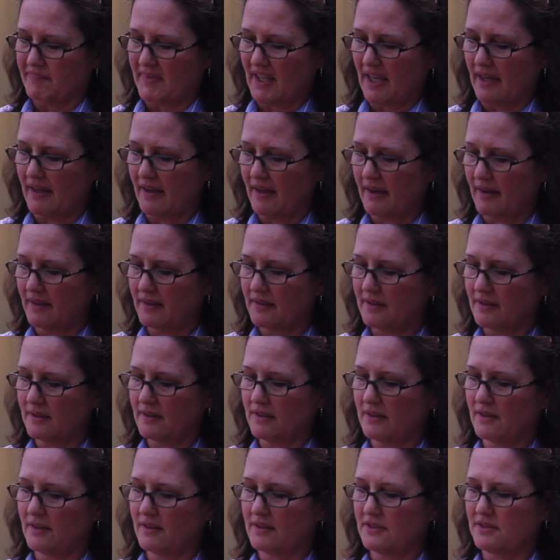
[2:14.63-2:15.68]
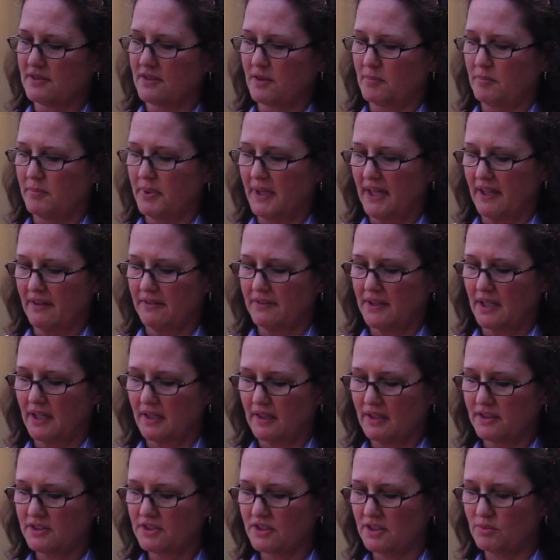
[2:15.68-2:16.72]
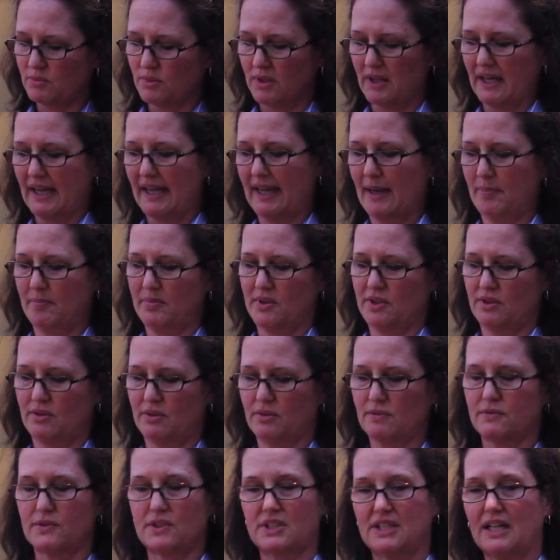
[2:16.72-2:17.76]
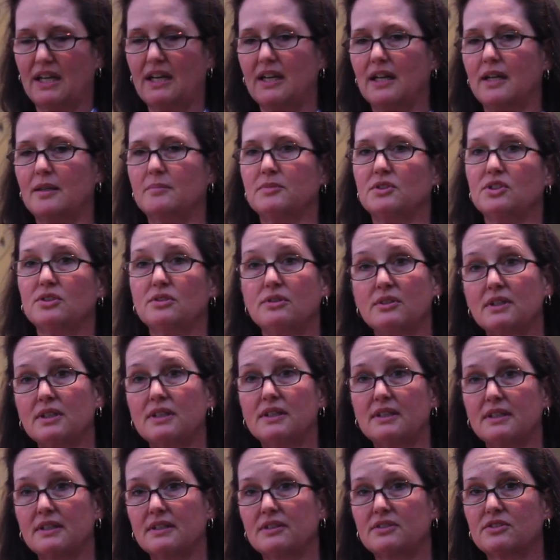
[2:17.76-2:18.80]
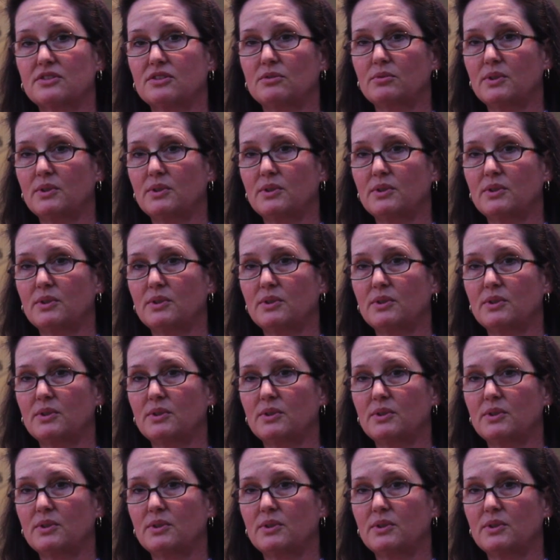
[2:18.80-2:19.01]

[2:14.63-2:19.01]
And some pathology will happen over time to the disc.